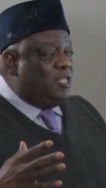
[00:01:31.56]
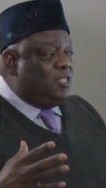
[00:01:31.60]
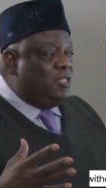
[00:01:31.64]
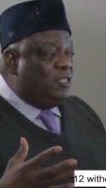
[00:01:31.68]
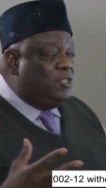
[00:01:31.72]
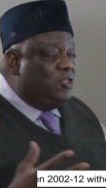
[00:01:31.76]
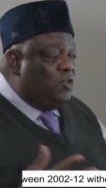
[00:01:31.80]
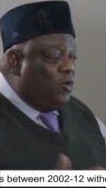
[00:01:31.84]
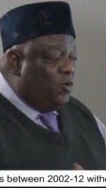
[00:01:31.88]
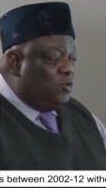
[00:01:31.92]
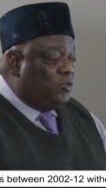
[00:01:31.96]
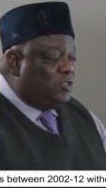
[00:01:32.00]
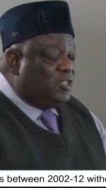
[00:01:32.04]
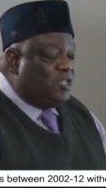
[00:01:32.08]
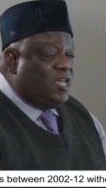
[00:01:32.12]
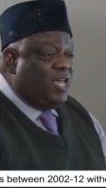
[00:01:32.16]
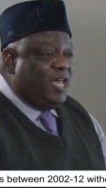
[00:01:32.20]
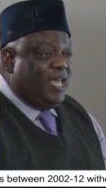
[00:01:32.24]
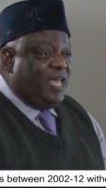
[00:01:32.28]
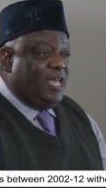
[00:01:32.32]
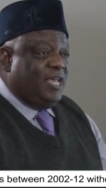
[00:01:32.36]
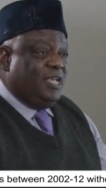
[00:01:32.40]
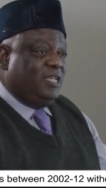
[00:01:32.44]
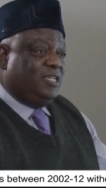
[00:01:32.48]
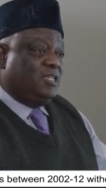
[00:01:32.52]
Those
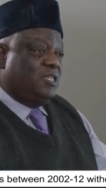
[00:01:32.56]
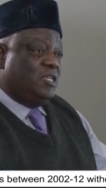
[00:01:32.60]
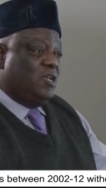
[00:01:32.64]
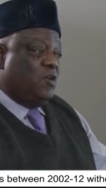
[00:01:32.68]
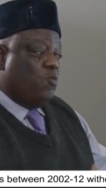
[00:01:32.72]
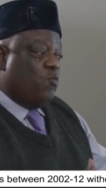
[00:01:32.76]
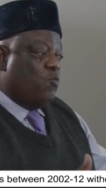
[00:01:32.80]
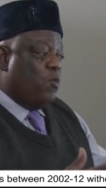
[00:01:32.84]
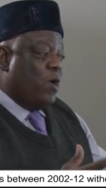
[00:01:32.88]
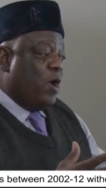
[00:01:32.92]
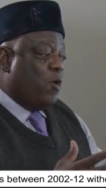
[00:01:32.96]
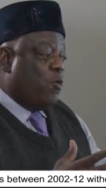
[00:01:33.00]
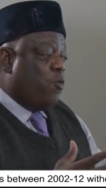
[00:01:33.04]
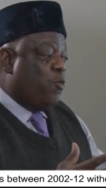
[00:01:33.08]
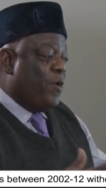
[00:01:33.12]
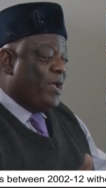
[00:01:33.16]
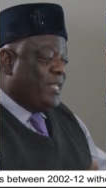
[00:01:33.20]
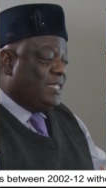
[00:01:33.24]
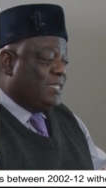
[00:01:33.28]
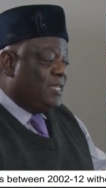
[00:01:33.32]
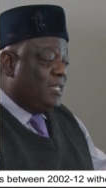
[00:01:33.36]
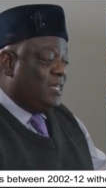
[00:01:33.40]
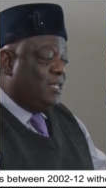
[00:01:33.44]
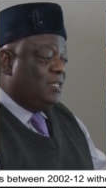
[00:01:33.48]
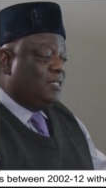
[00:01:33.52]
gains were
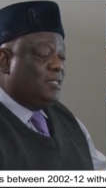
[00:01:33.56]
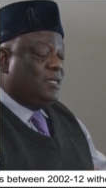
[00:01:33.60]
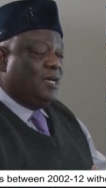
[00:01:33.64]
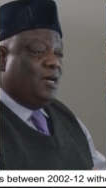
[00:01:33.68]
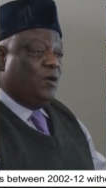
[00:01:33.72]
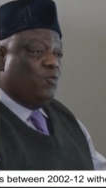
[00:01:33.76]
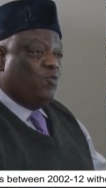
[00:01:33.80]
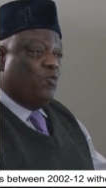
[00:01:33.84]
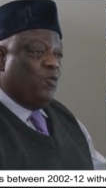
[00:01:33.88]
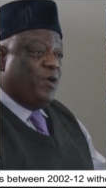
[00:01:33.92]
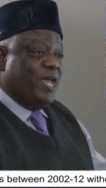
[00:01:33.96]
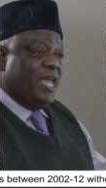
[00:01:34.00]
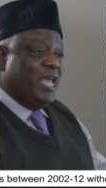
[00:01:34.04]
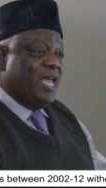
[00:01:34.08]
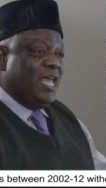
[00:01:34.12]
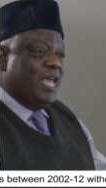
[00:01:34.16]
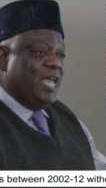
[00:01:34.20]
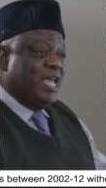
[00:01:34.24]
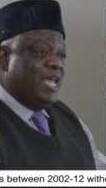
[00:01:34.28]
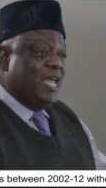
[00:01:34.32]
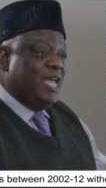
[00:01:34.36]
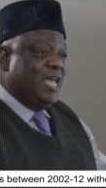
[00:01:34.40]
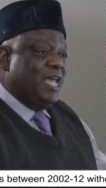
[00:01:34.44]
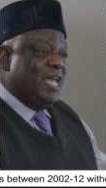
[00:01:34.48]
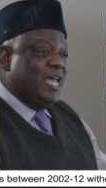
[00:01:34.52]
whittled away
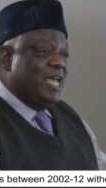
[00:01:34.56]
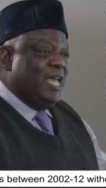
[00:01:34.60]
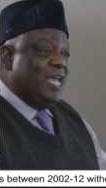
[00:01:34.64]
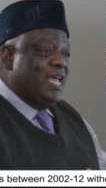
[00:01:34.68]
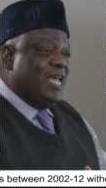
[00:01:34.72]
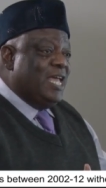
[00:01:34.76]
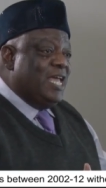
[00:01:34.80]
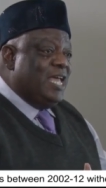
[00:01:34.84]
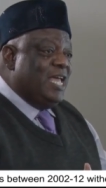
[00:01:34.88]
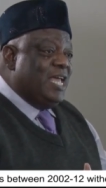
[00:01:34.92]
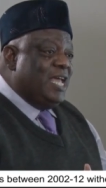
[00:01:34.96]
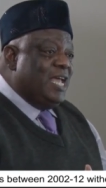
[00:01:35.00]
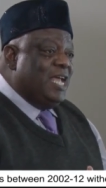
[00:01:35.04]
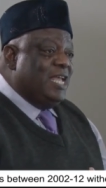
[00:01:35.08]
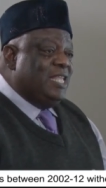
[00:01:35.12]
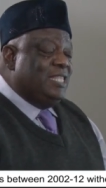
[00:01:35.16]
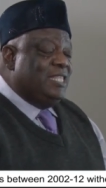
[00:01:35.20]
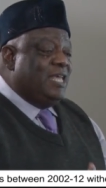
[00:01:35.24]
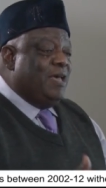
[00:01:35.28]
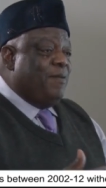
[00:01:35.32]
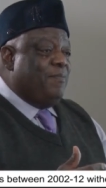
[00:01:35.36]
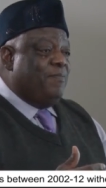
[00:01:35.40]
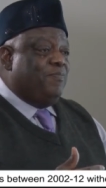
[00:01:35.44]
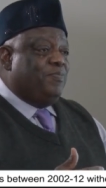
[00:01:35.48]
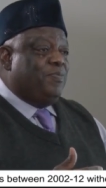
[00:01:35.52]
in
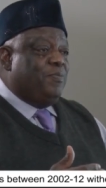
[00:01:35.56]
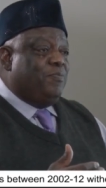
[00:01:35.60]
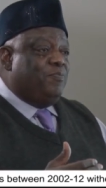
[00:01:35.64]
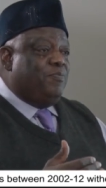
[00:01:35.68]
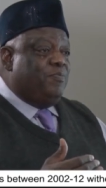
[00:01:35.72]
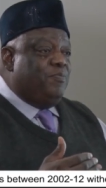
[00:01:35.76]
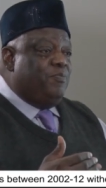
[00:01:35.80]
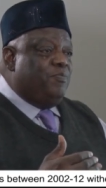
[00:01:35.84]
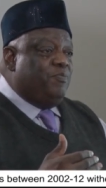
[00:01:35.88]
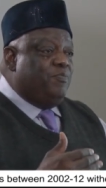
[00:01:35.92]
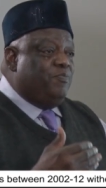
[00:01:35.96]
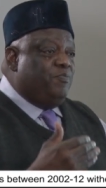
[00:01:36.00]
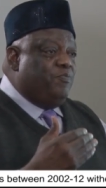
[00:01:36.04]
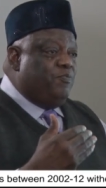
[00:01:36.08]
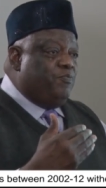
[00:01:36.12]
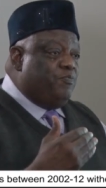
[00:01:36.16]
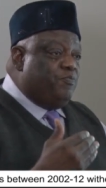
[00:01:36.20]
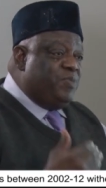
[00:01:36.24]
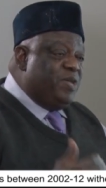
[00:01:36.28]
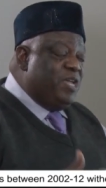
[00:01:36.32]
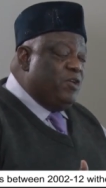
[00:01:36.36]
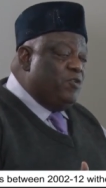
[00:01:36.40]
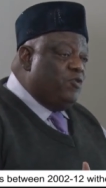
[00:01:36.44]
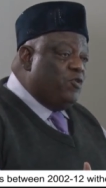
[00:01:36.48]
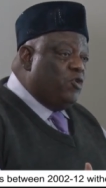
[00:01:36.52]
the
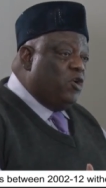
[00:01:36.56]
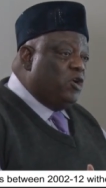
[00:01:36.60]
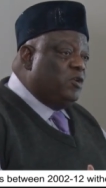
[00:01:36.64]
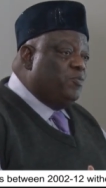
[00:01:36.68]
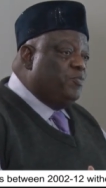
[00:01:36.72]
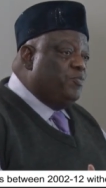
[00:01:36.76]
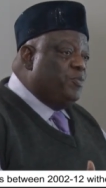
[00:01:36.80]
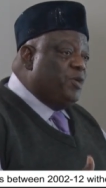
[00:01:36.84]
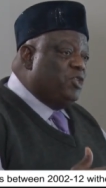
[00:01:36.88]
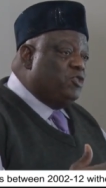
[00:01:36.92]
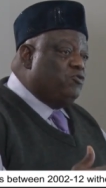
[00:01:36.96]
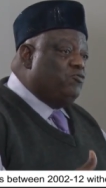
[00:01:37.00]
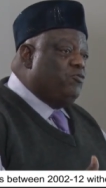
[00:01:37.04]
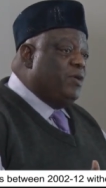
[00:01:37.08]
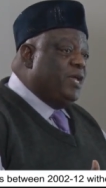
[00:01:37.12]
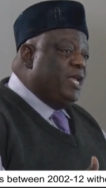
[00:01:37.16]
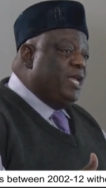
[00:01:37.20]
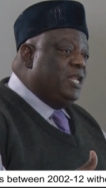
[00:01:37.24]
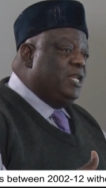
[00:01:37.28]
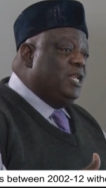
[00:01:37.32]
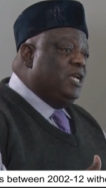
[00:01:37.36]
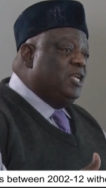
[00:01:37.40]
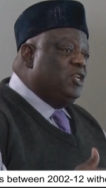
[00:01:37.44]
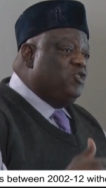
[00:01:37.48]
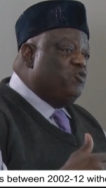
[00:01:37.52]
period
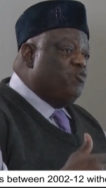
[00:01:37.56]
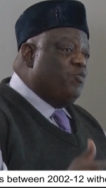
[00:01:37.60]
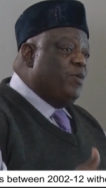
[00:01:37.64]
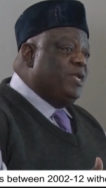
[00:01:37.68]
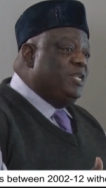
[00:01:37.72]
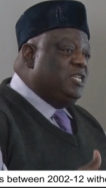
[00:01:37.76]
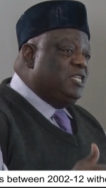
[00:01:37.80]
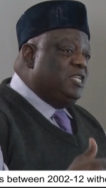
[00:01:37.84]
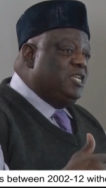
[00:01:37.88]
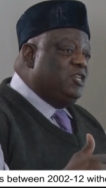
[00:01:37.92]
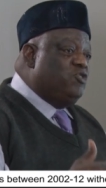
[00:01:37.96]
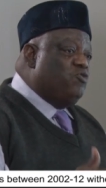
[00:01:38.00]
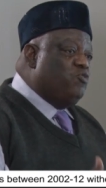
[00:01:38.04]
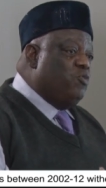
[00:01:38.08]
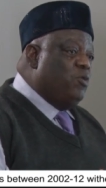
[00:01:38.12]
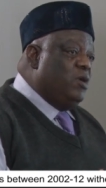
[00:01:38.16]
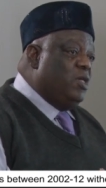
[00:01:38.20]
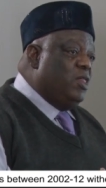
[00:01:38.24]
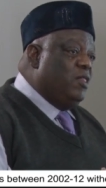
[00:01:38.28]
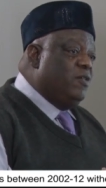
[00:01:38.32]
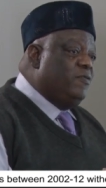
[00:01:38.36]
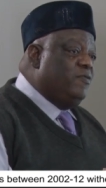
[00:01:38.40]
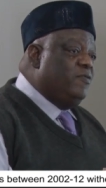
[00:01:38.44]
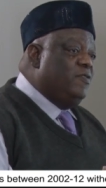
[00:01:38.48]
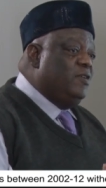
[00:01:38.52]
between
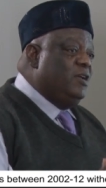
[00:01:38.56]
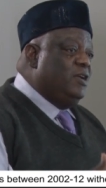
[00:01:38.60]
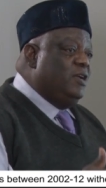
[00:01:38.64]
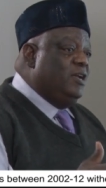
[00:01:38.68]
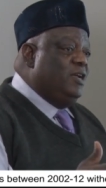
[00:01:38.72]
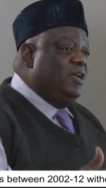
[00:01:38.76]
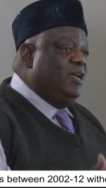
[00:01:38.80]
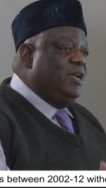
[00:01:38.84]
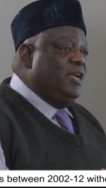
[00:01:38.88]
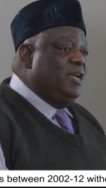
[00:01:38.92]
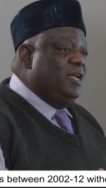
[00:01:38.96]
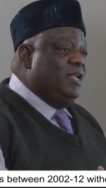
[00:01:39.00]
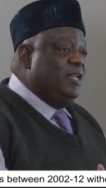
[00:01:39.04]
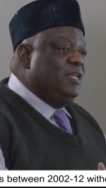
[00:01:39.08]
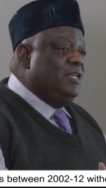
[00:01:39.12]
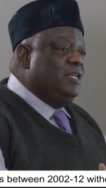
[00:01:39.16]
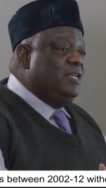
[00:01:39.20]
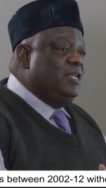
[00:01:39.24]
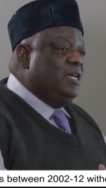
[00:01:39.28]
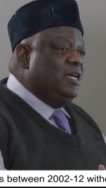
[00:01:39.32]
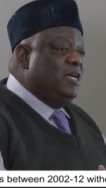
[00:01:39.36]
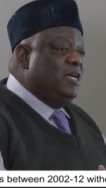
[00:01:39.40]
2012 and